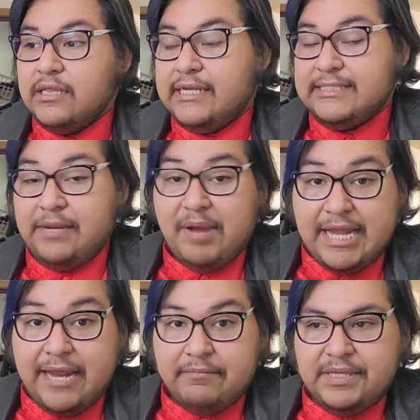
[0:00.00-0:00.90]
my
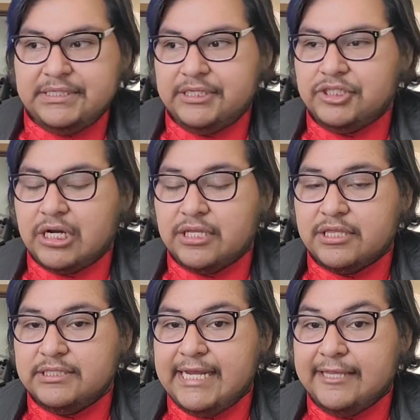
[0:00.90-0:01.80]
name. They say
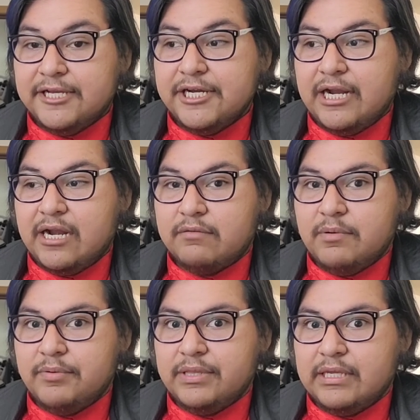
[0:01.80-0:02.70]
Jonathan Taylor, and I
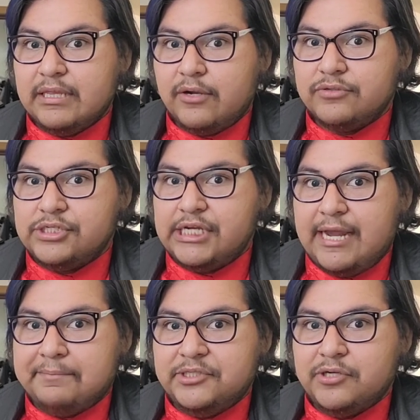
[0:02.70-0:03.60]
remember thinking like, oh
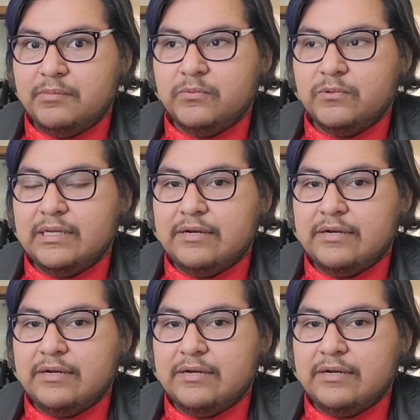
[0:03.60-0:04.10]
shit, I'm in trouble.